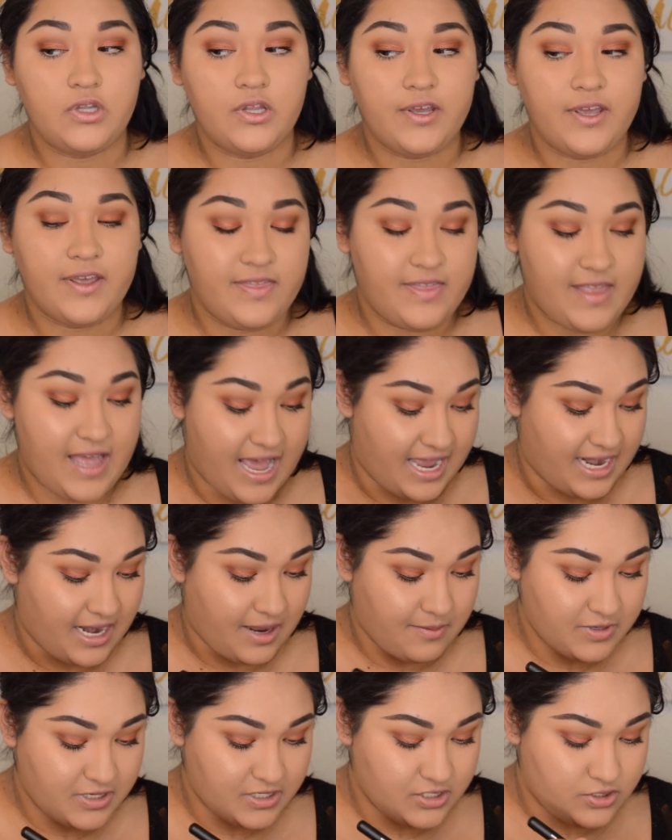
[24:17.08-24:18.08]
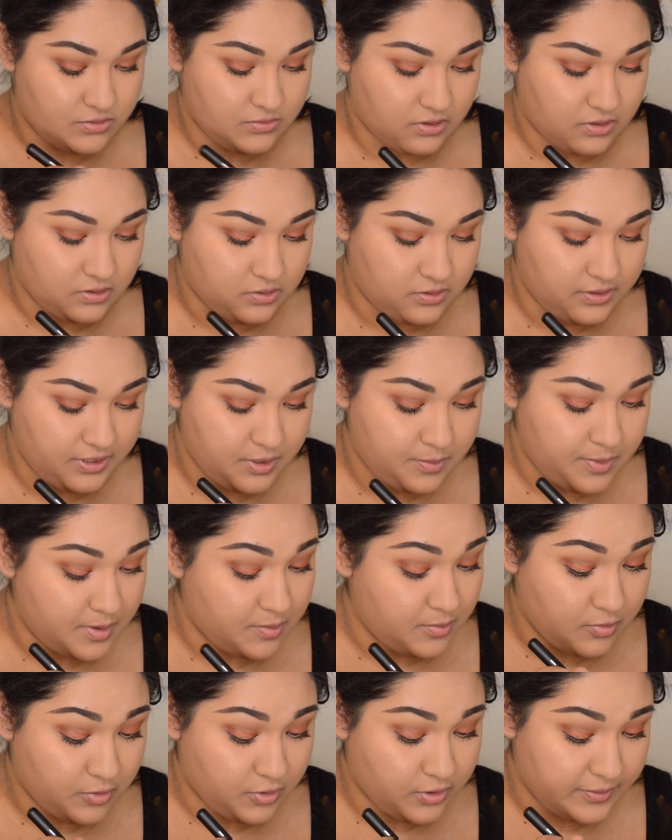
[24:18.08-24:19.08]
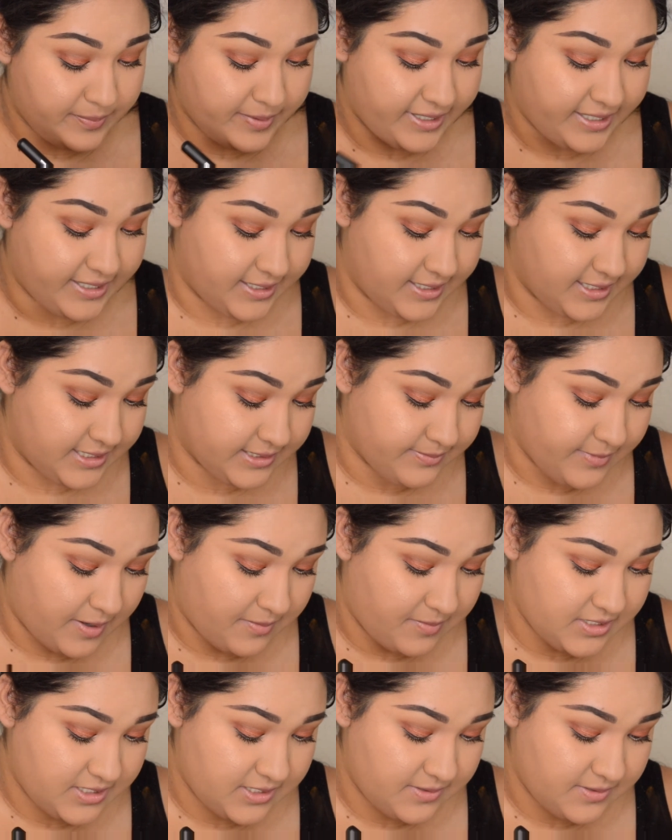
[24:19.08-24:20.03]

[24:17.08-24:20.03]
Look at that. I'm gonna do a little bit more because Mama's